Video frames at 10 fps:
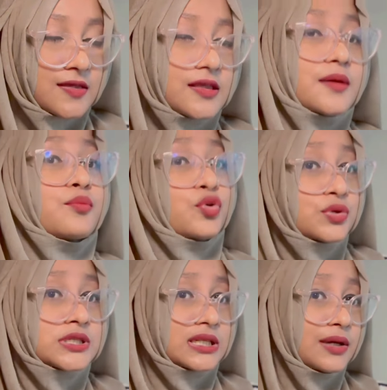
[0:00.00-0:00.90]
they
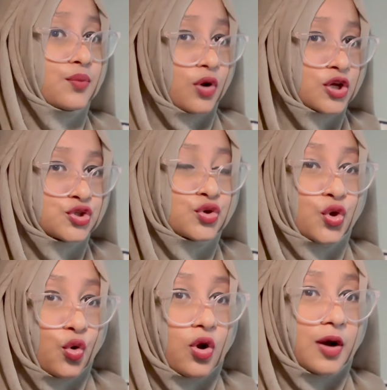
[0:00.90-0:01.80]
mostly want to
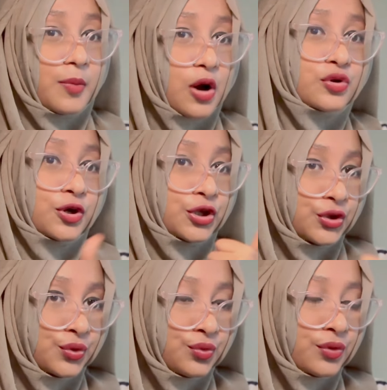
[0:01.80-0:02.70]
know about
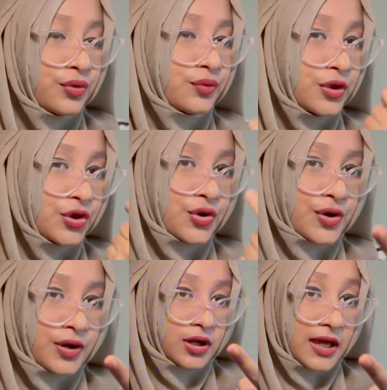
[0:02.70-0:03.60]
you,
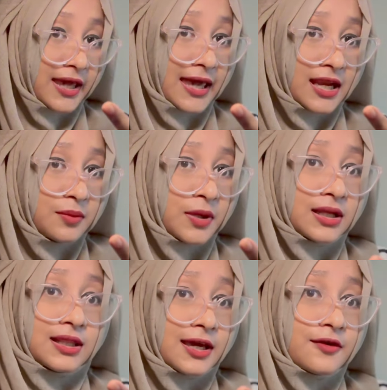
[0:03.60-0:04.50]
your
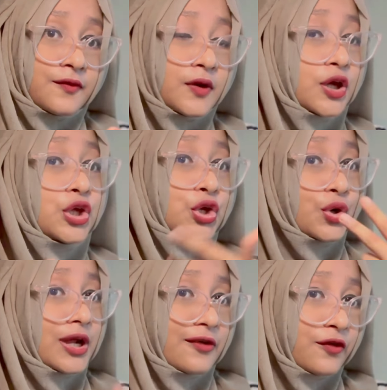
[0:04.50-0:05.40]
academic life,
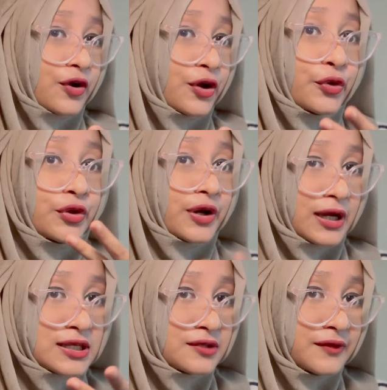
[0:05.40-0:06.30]
your extracurricular
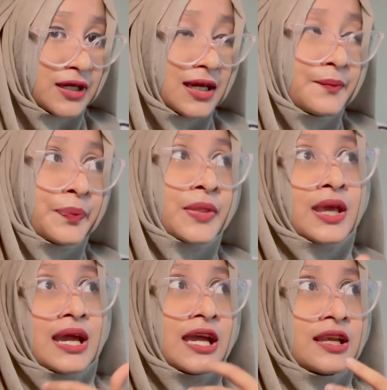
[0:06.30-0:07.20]
activity,
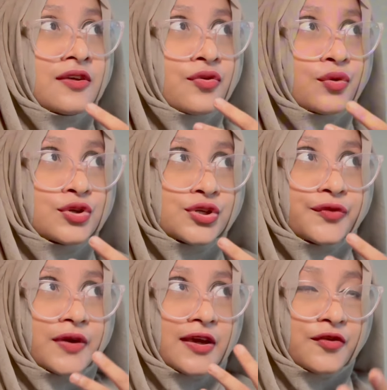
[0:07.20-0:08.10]
any sort
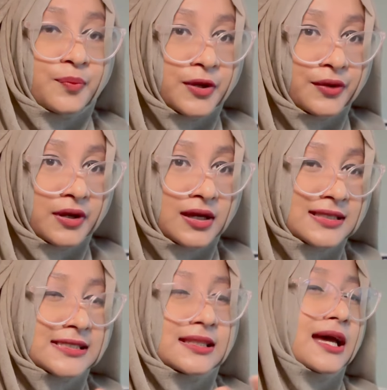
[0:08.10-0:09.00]
of
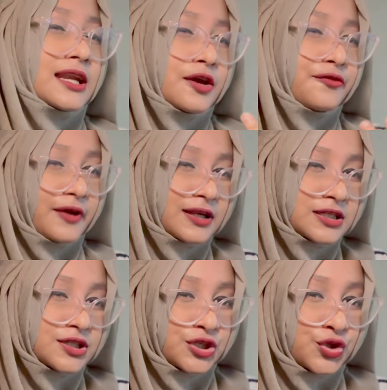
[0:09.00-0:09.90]
experience that
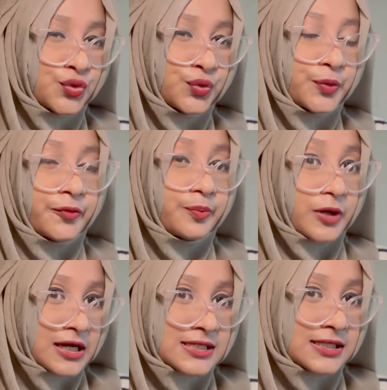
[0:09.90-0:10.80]
affected you
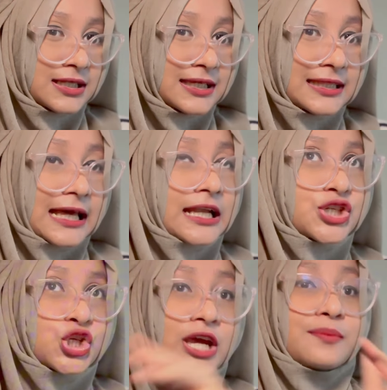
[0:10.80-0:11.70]
personally,
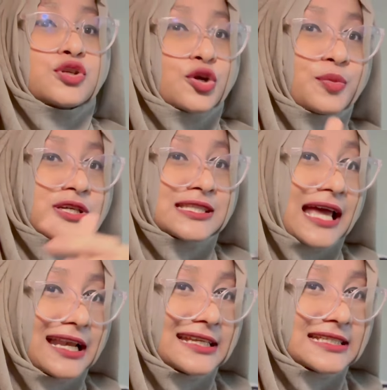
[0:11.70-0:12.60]
that shaped your
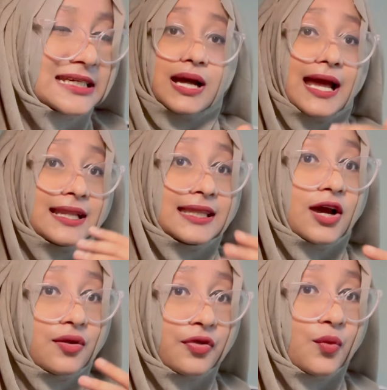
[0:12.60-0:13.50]
personality, and
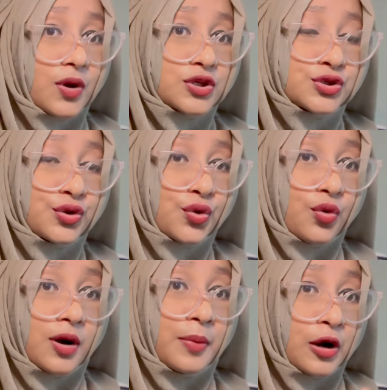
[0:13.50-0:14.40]
they also want to
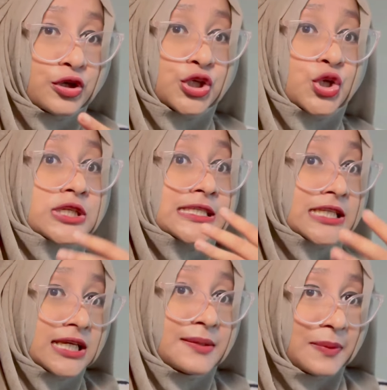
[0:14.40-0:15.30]
know about your
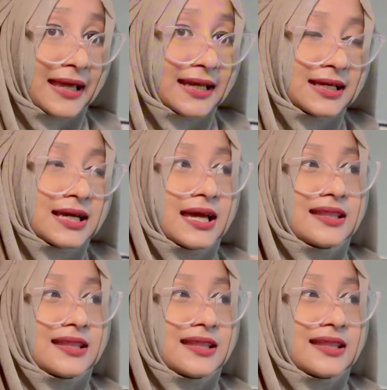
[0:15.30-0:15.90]
study plan.